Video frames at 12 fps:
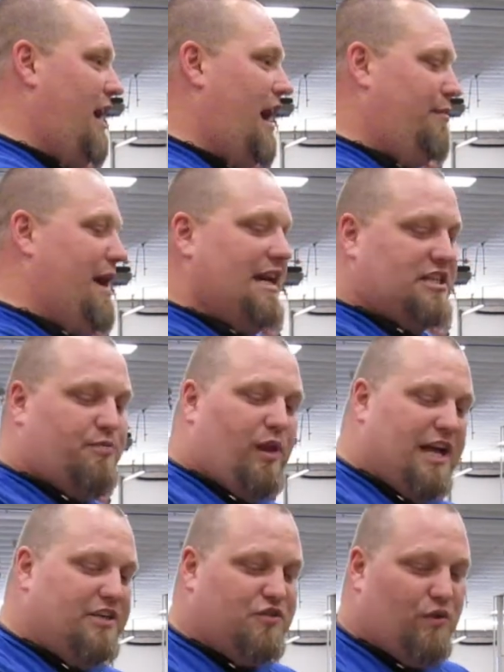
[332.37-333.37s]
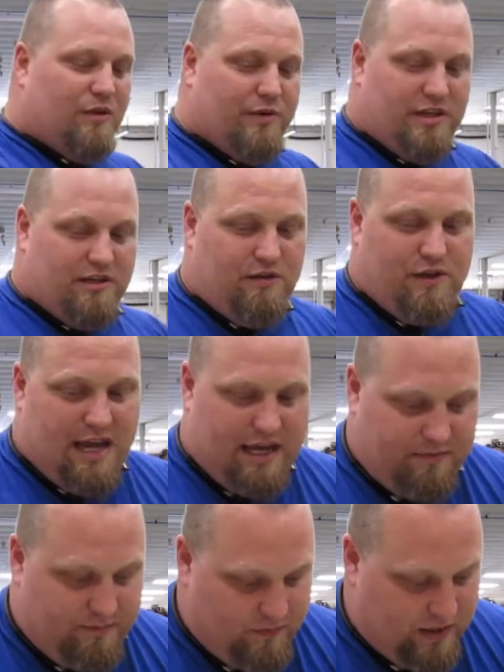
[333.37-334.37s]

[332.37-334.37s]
automatic splice joint when you do that.